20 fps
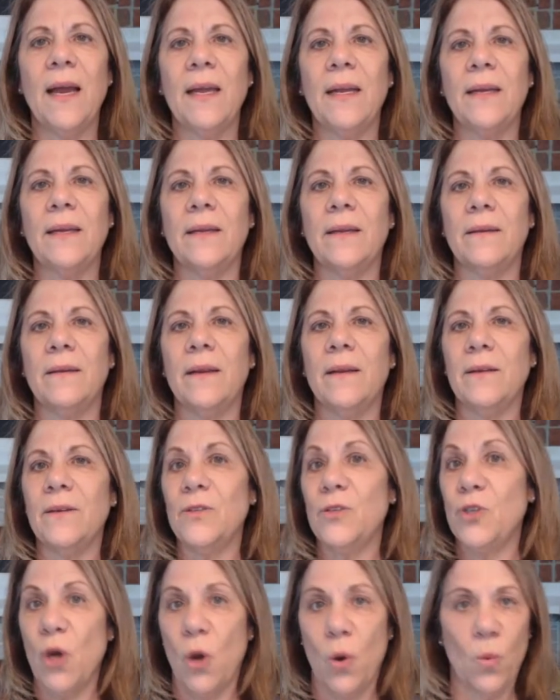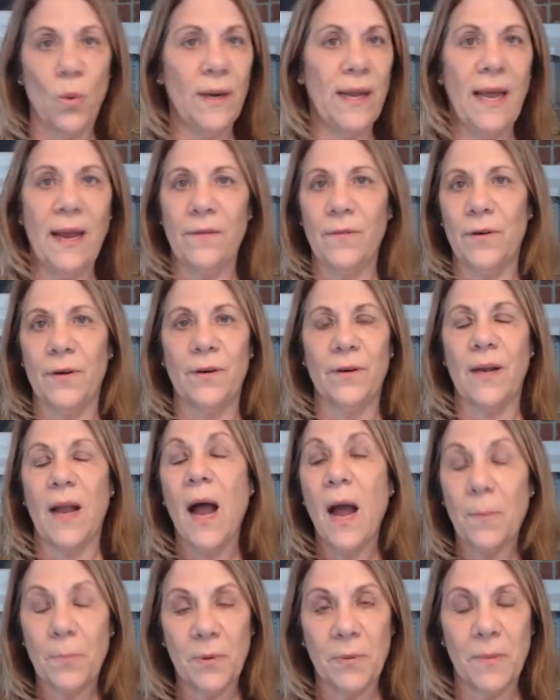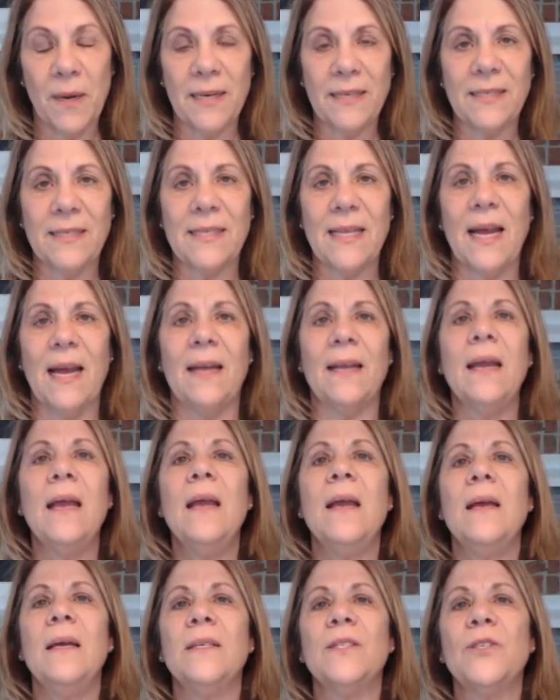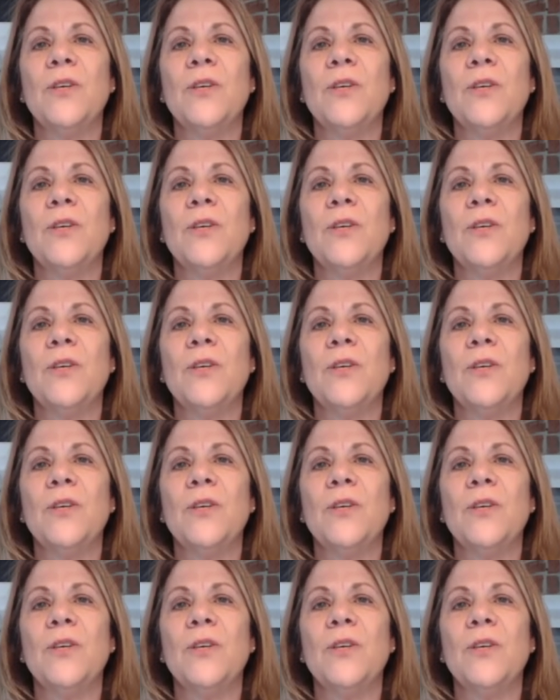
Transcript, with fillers: And I don't want to ever compromise that.